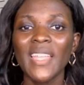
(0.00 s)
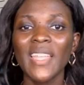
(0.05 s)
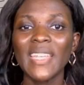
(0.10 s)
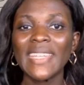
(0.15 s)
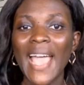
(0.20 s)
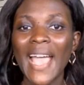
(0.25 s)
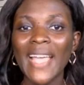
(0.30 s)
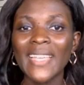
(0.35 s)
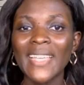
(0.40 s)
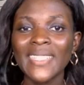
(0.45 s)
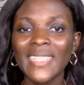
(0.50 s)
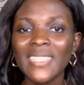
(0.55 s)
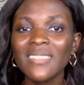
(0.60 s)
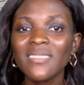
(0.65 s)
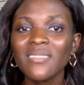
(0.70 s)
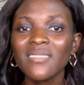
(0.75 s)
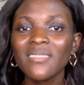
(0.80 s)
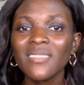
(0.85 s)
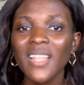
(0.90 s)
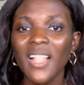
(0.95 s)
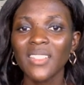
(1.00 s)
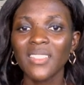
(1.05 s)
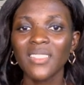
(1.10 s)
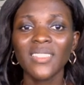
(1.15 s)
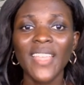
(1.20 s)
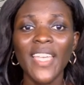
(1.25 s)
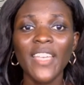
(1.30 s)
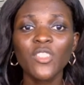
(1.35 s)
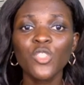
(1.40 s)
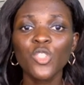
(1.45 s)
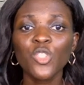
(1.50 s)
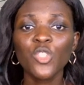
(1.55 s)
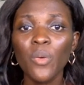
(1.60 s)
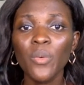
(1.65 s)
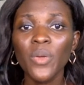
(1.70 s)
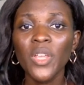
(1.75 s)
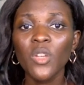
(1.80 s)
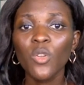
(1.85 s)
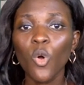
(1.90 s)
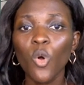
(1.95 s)
nagging,
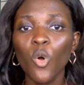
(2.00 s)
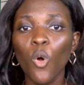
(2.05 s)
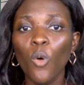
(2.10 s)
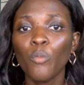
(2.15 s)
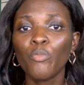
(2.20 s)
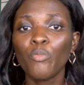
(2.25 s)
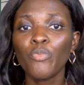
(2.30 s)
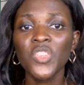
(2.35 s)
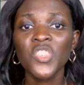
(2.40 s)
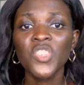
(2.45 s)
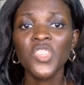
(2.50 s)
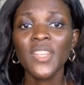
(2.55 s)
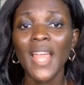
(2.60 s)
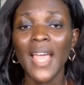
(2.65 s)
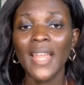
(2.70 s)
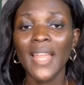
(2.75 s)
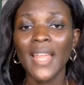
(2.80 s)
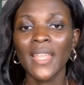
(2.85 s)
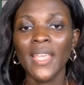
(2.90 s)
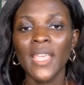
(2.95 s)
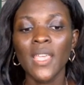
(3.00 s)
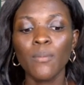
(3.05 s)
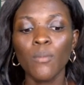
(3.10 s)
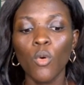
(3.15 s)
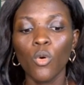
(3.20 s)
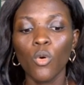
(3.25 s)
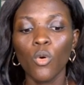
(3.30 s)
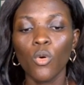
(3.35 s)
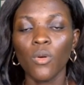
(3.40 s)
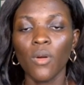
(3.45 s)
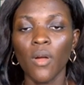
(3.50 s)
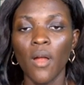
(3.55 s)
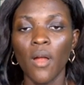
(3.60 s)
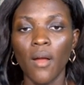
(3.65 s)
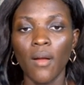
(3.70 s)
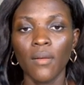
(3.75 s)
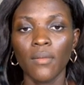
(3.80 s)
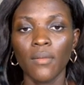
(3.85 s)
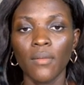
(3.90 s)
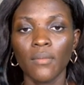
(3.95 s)
lecturing, or preaching at him or her.